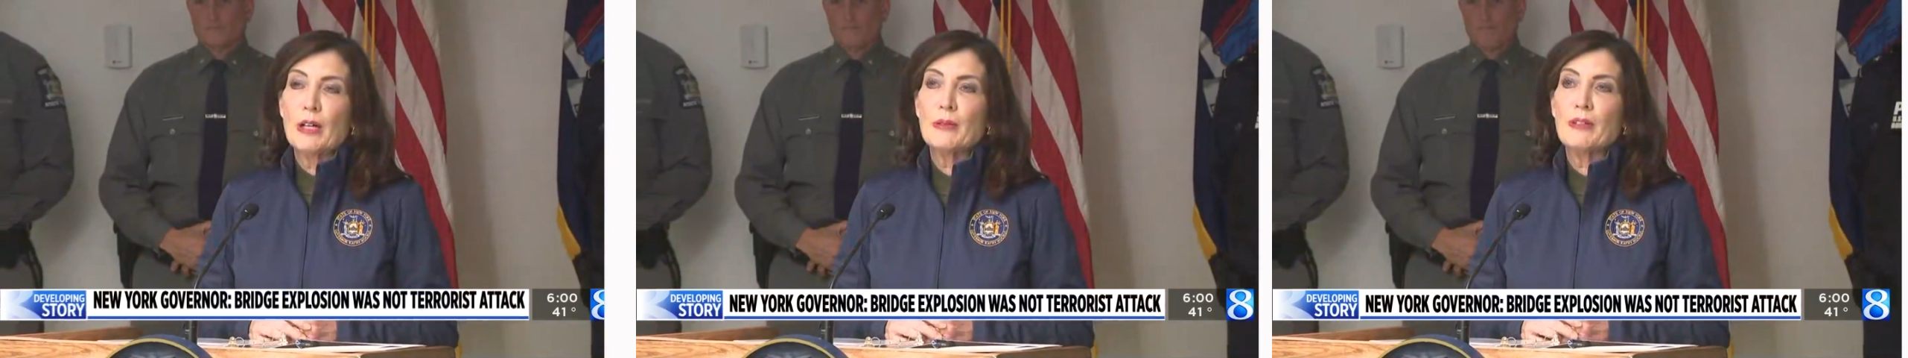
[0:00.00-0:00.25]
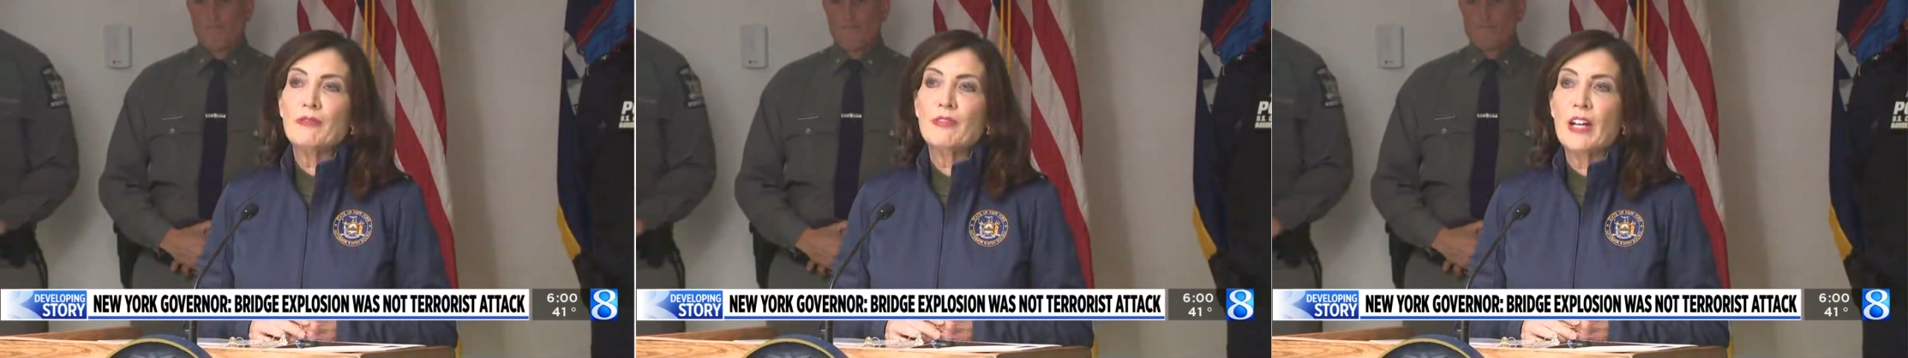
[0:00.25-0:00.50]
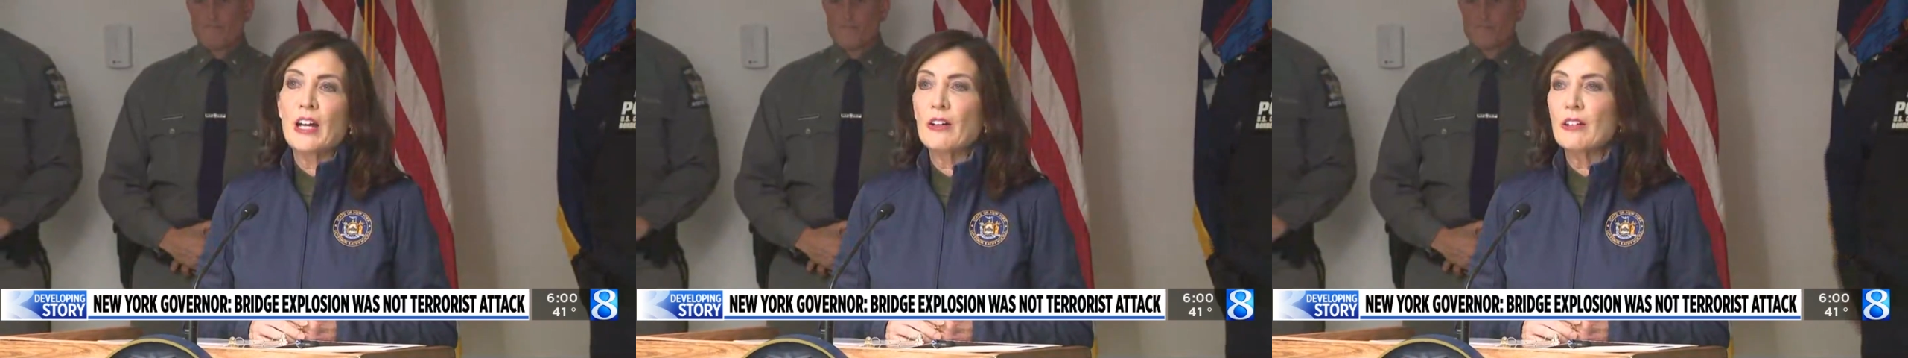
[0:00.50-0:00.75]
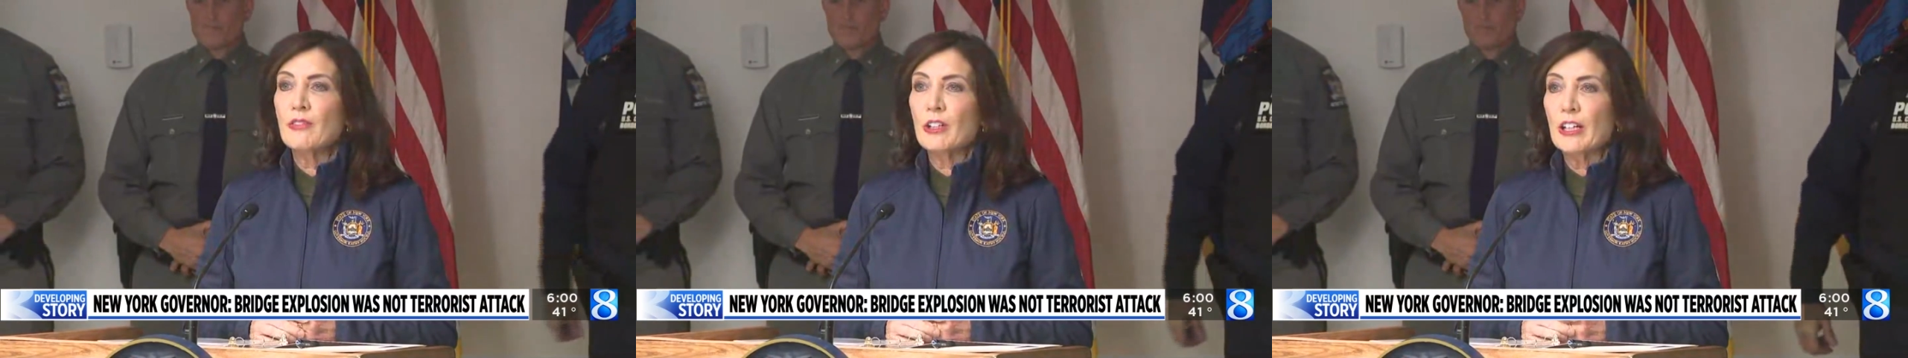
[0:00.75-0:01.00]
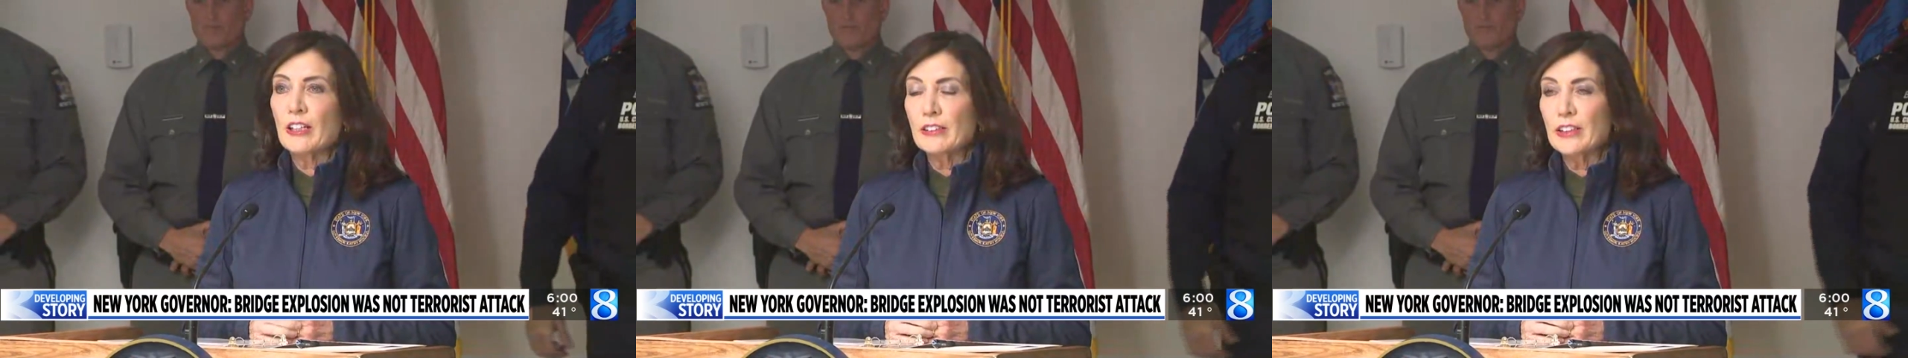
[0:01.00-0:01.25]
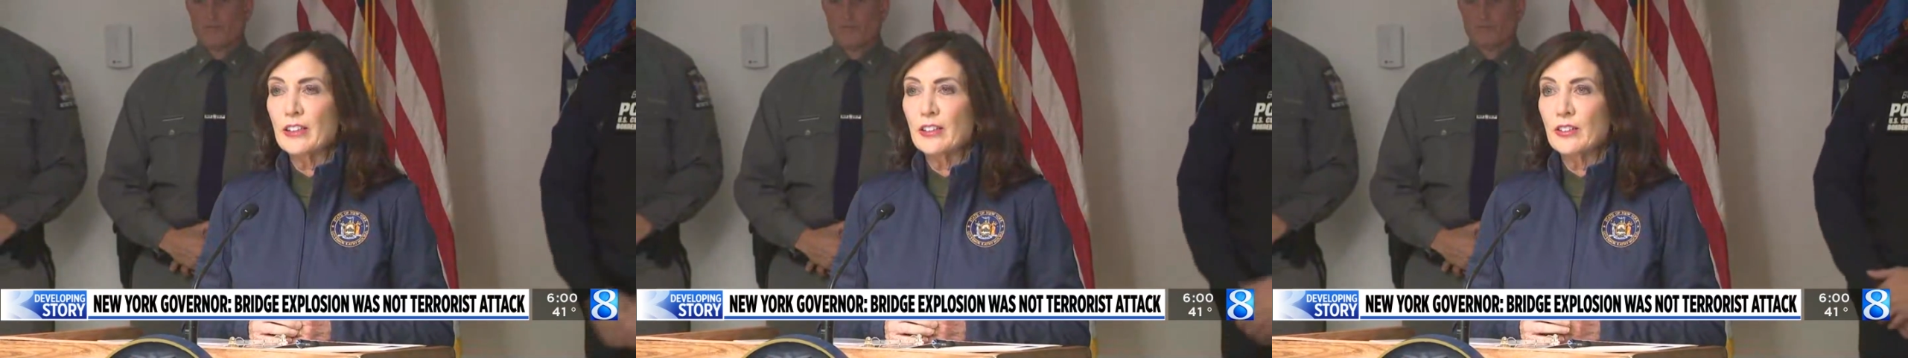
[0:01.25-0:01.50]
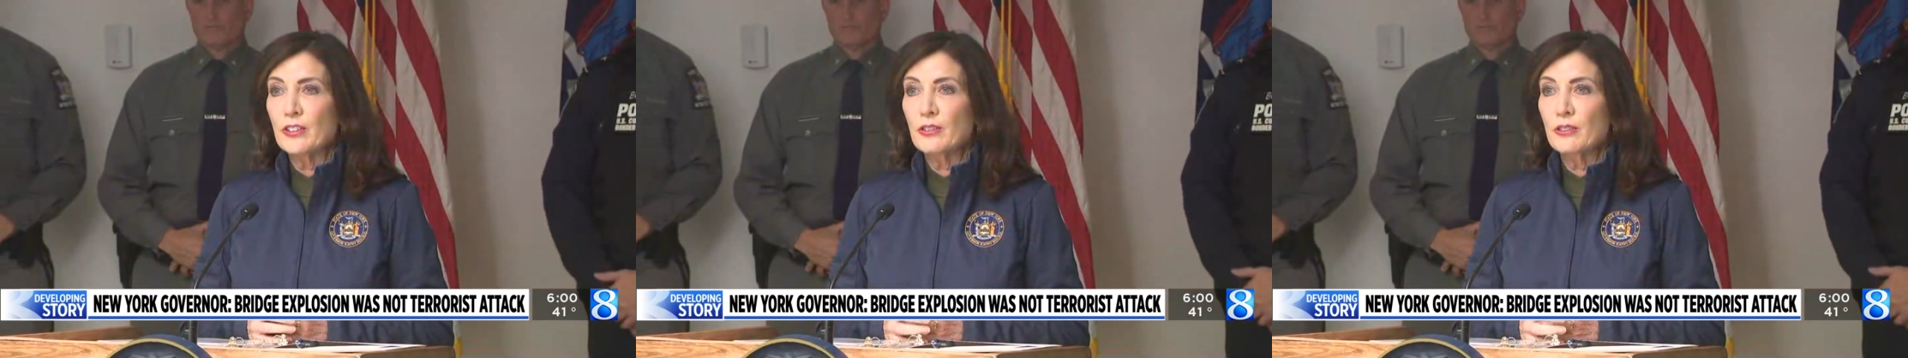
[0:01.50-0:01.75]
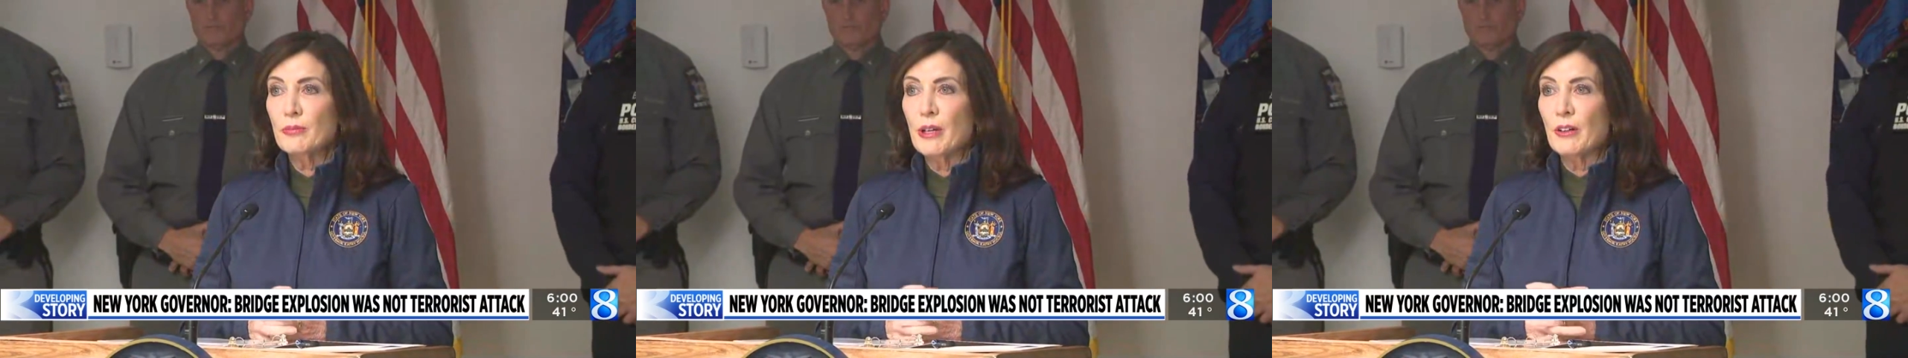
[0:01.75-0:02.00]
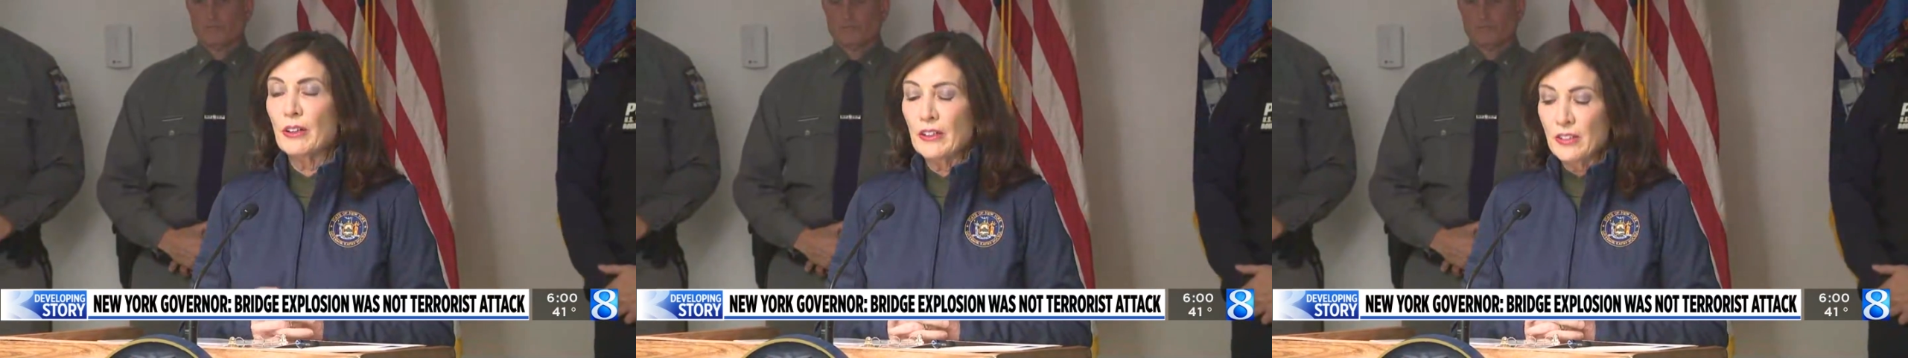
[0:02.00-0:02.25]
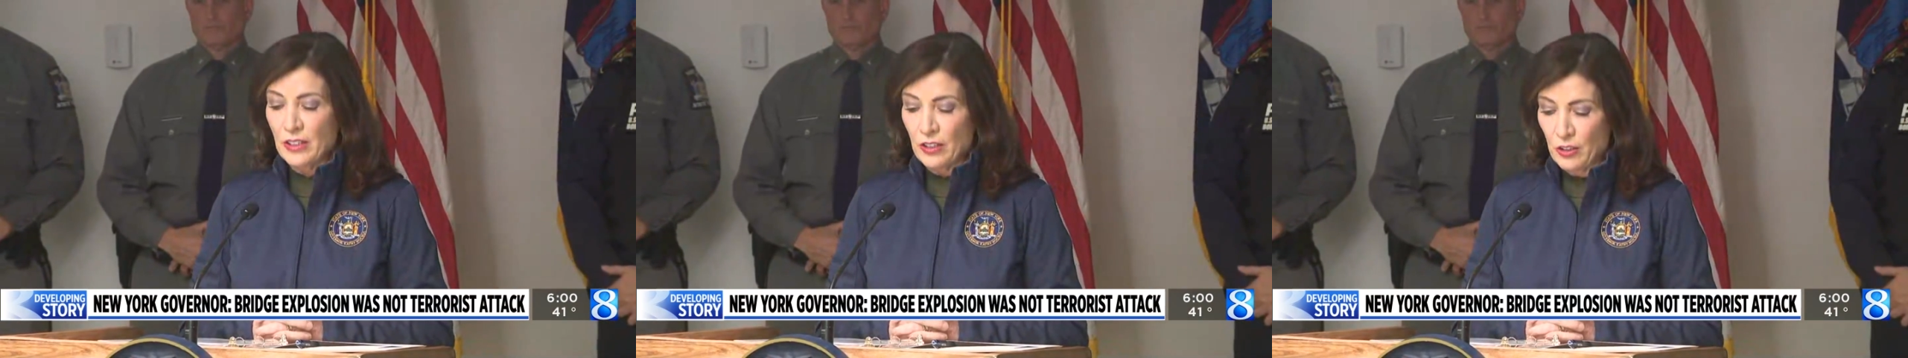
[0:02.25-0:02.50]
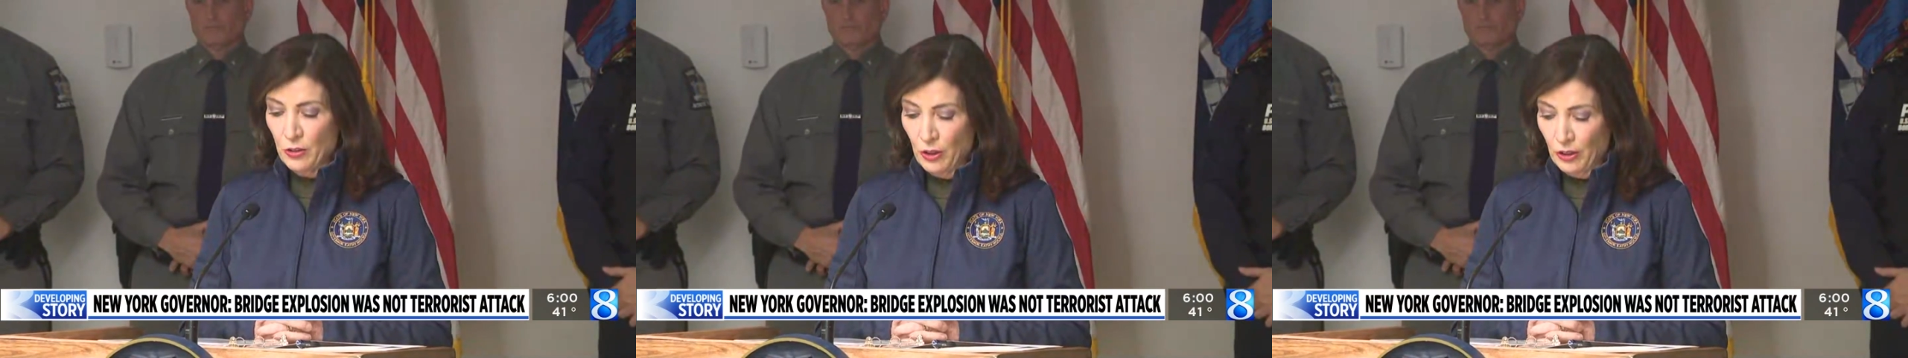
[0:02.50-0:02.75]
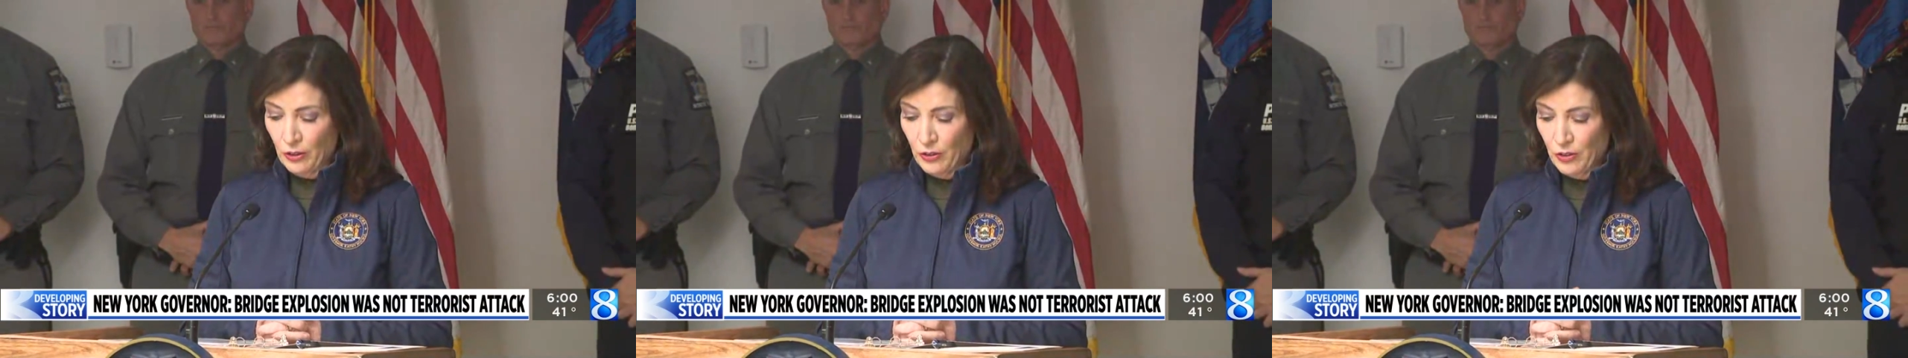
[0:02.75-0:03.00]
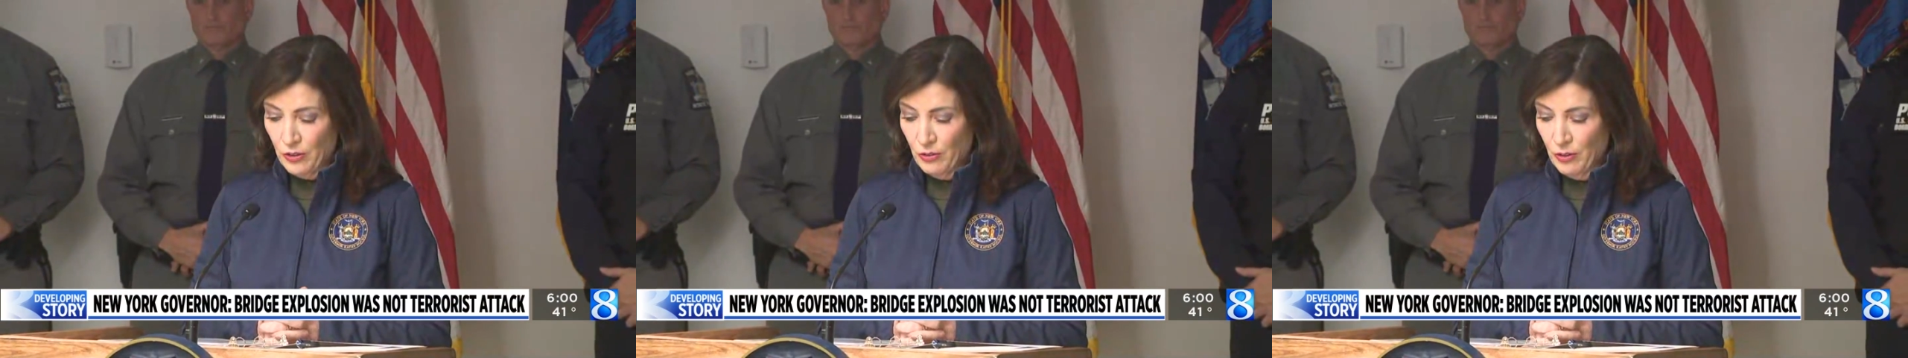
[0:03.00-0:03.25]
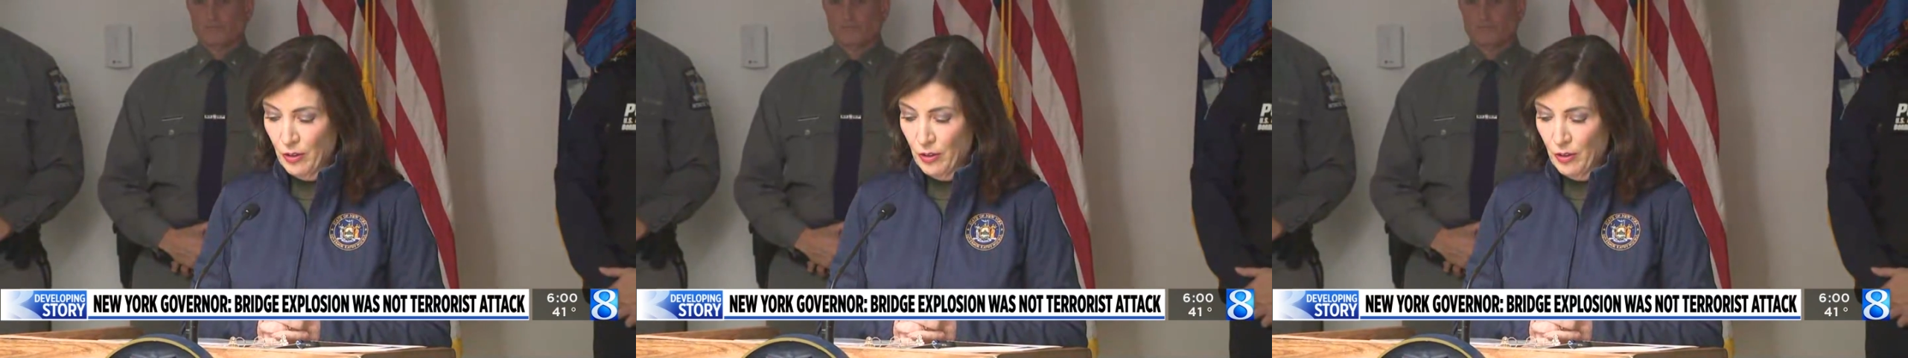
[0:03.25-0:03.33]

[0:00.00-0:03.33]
becoming very, very clear to Americans and New Yorkers.